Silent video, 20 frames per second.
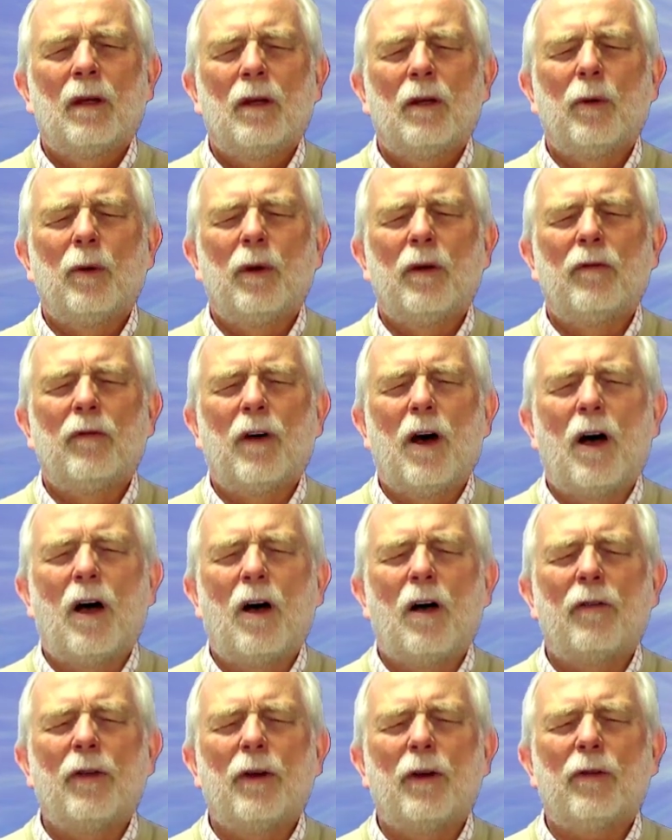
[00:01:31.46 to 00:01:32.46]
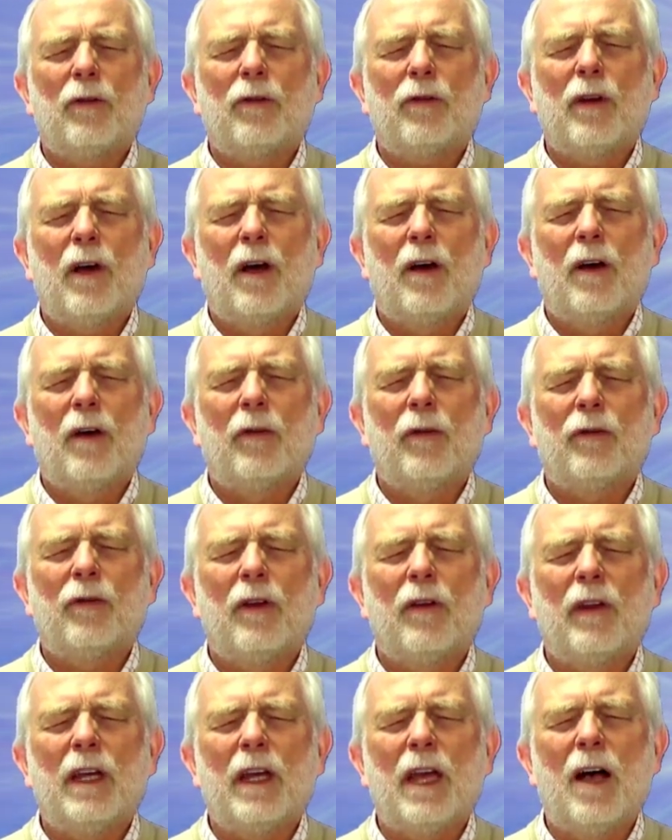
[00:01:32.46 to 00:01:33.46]
you involve yourselves
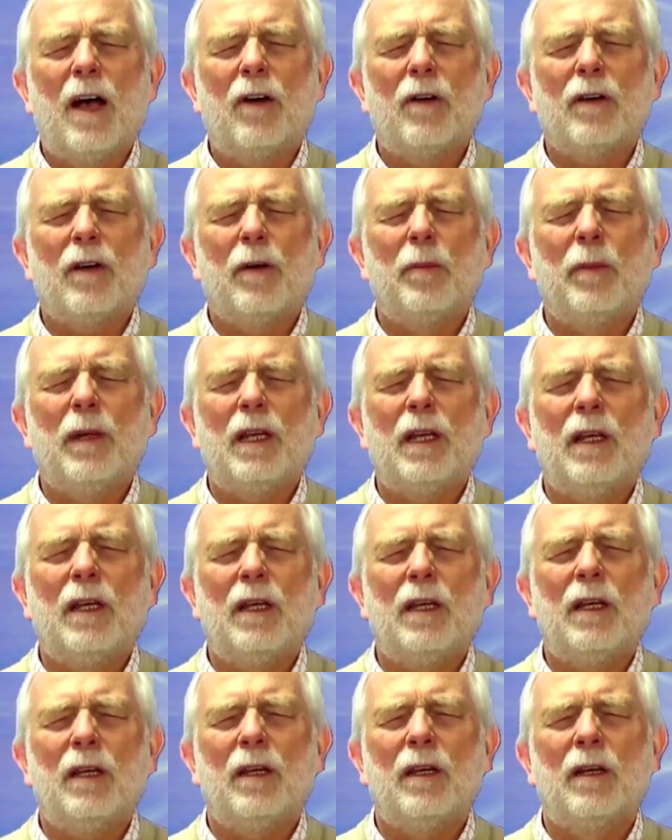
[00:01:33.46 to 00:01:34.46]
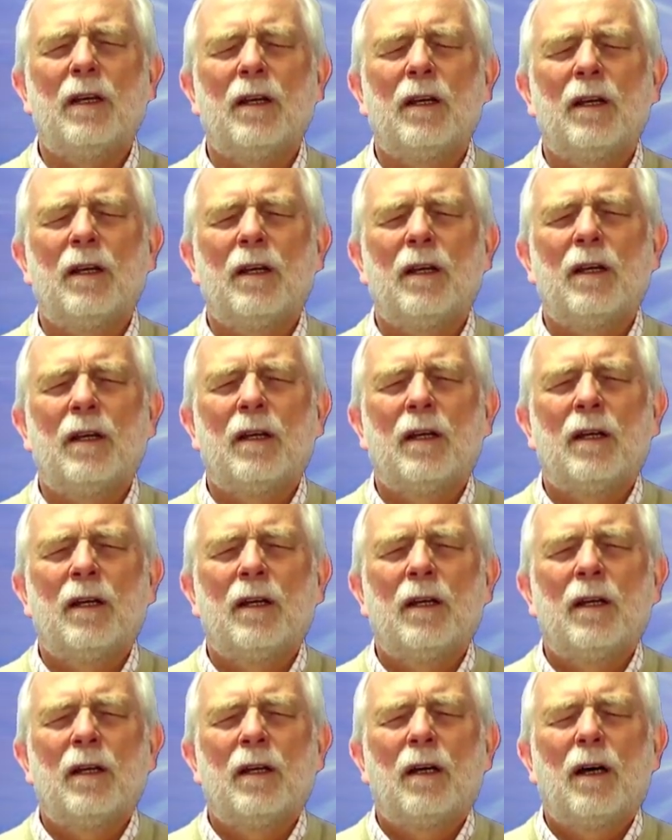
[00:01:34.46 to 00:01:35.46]
in the alchemy
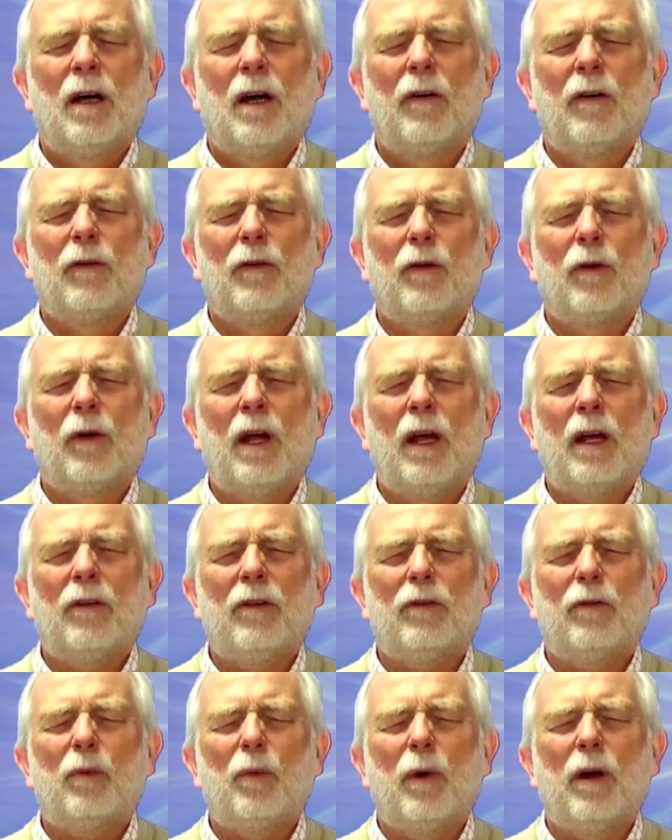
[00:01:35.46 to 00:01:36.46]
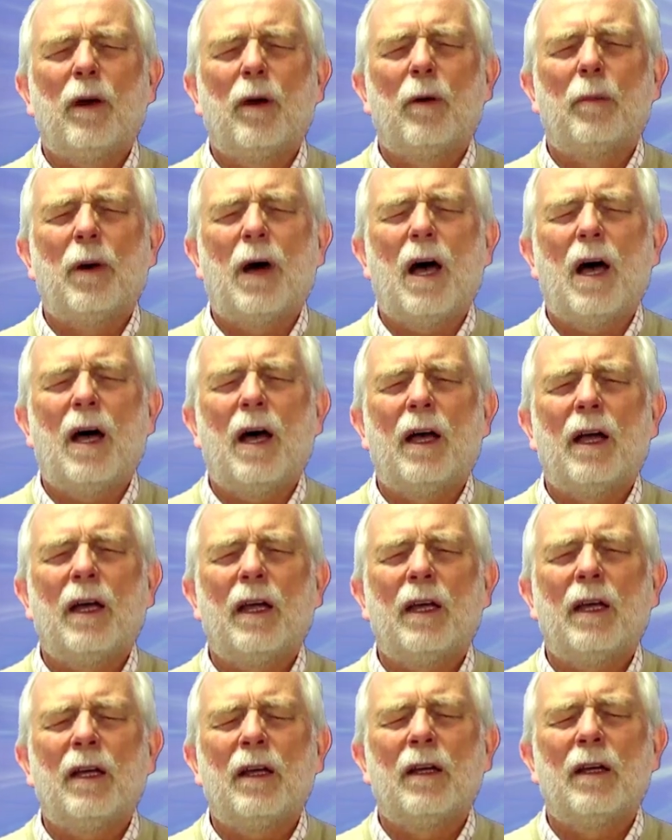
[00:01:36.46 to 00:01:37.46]
of grace,
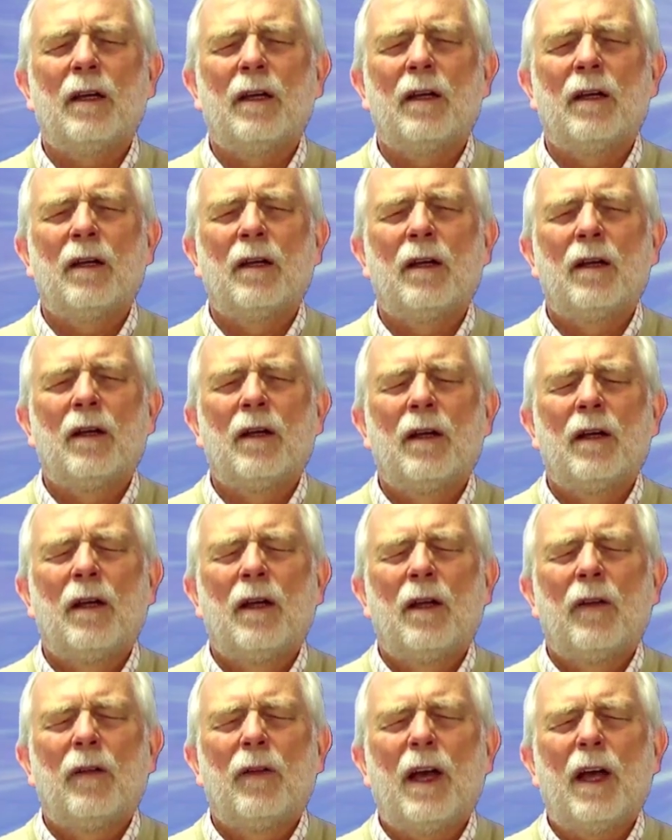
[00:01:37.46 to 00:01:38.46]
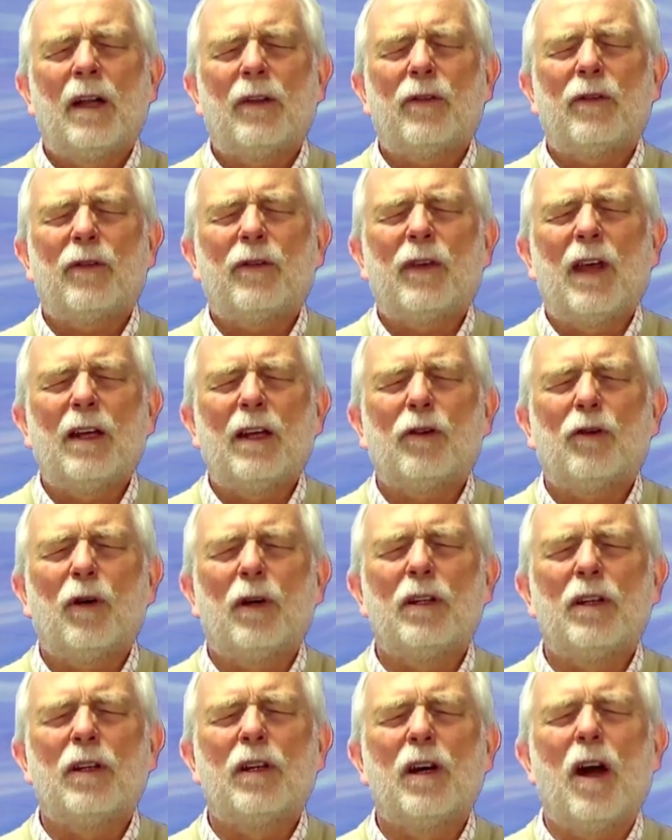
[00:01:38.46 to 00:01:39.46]
whereby that
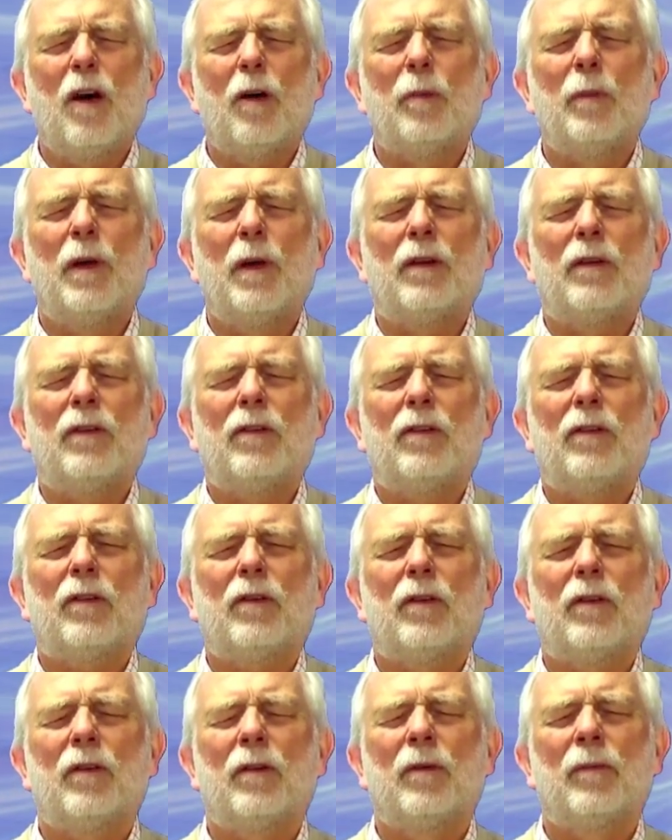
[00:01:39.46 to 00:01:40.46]
sacred garment,